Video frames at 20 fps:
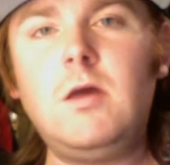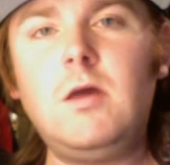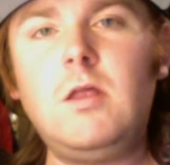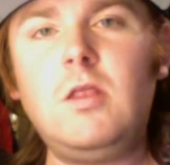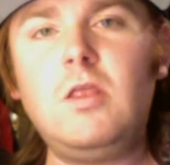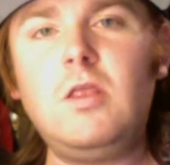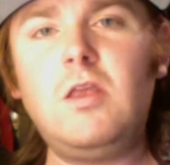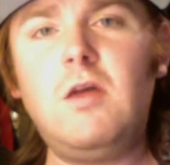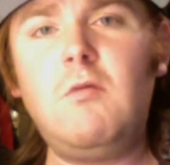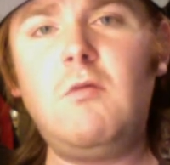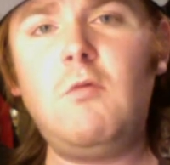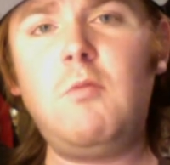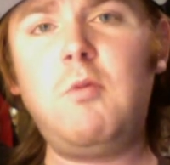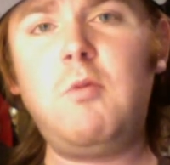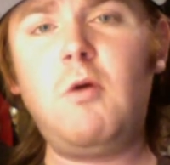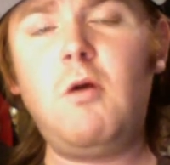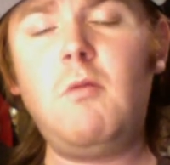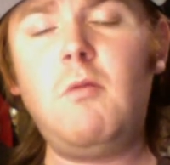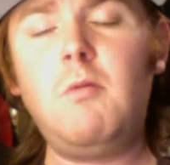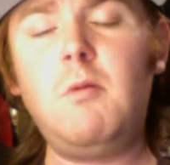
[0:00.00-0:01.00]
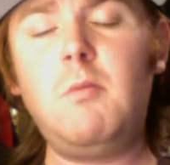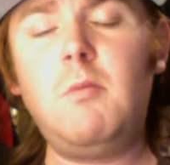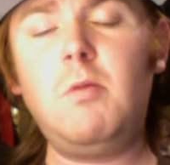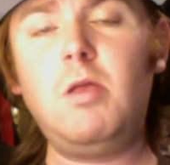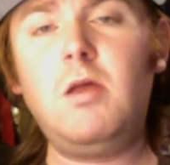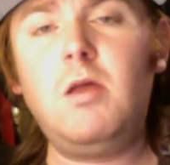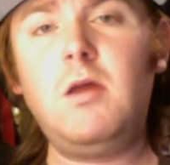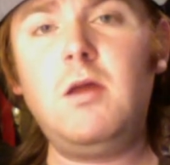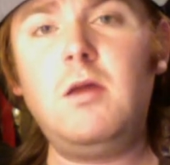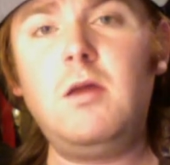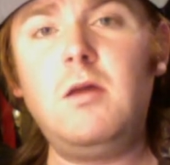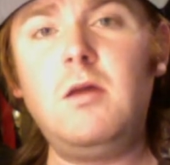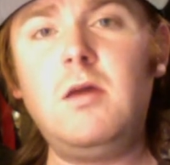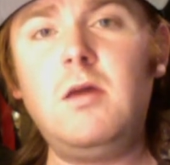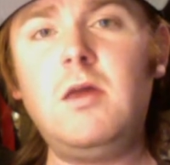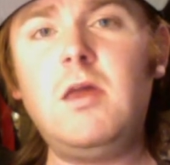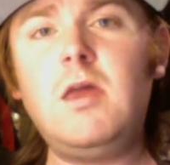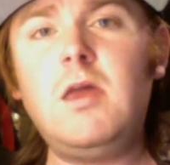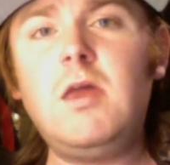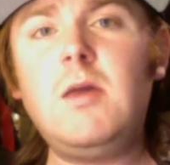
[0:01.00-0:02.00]
They will probably
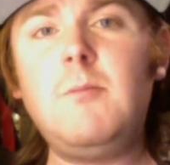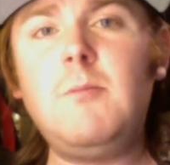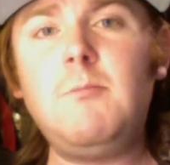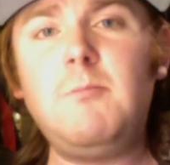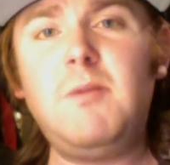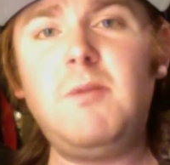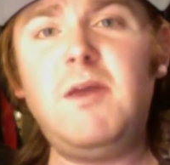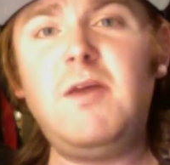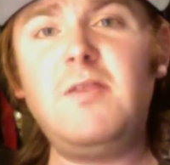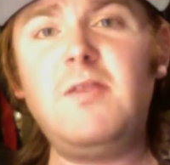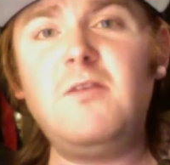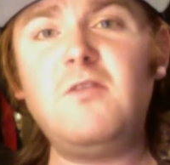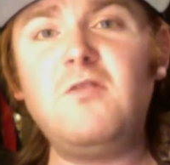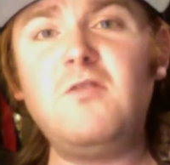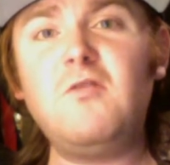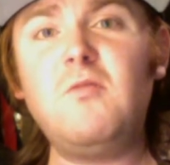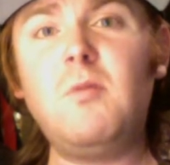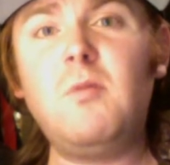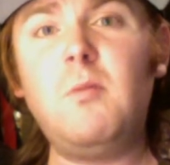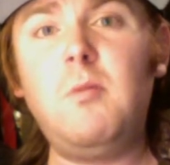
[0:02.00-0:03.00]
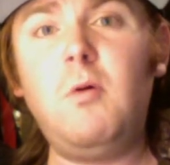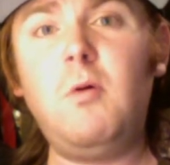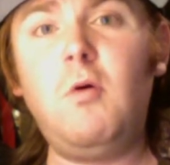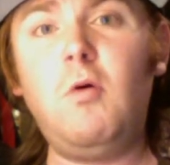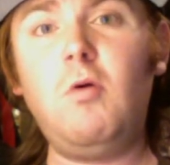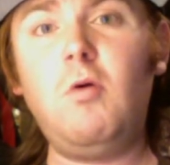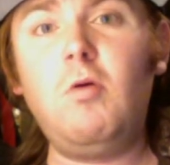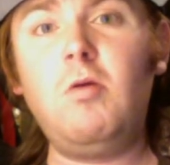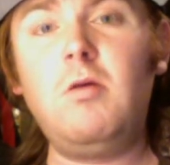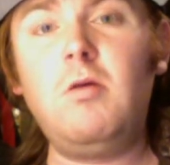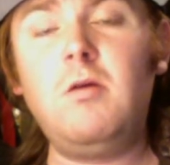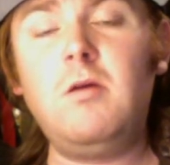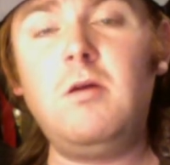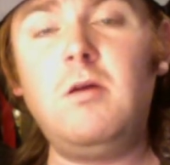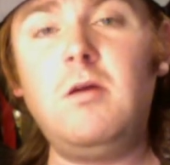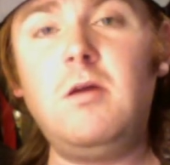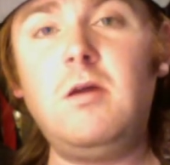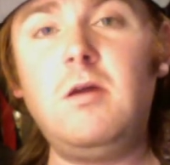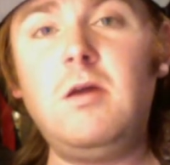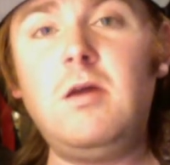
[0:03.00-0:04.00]
be in the Super Bowl
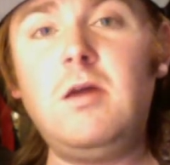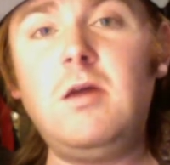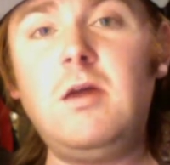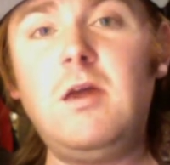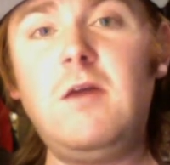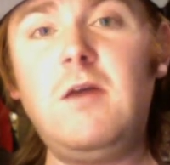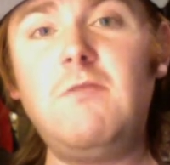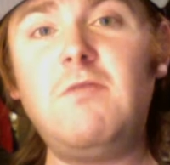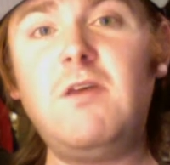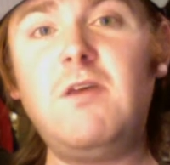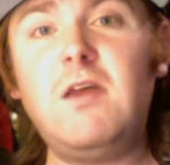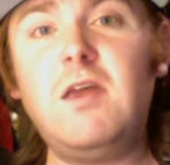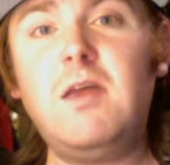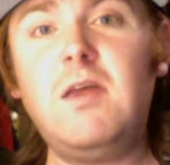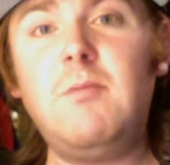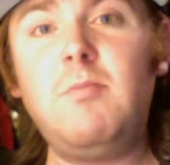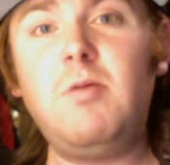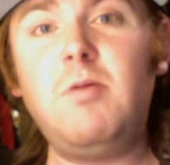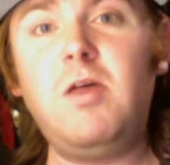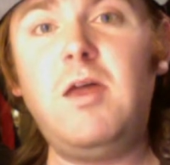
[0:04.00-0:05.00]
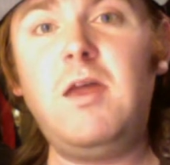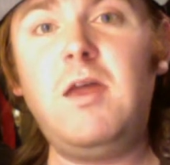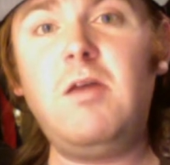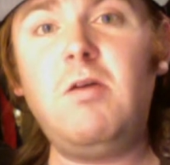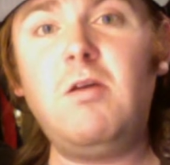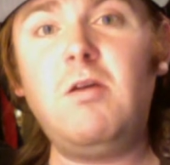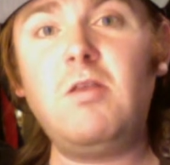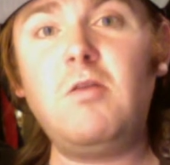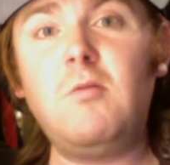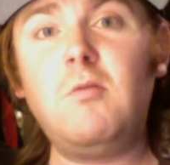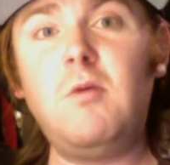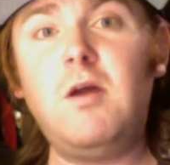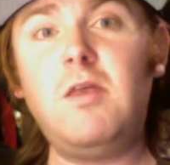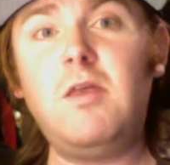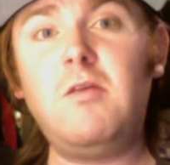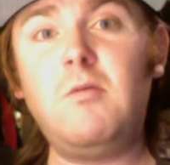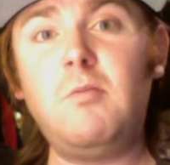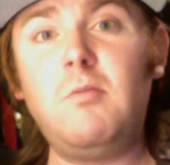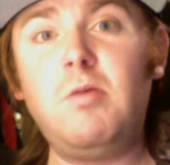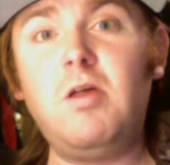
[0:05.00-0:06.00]
if they keep playing like the way
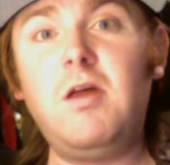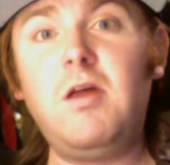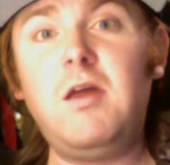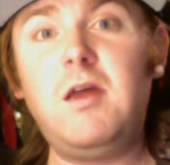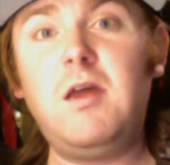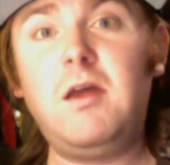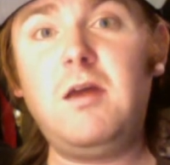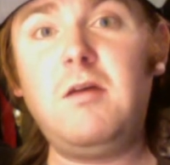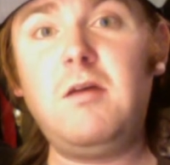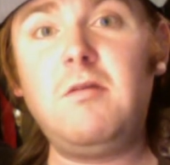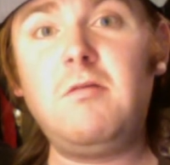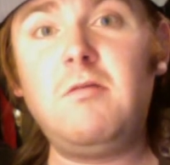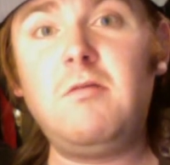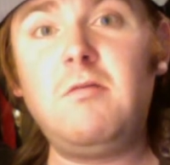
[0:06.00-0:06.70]
they're playing.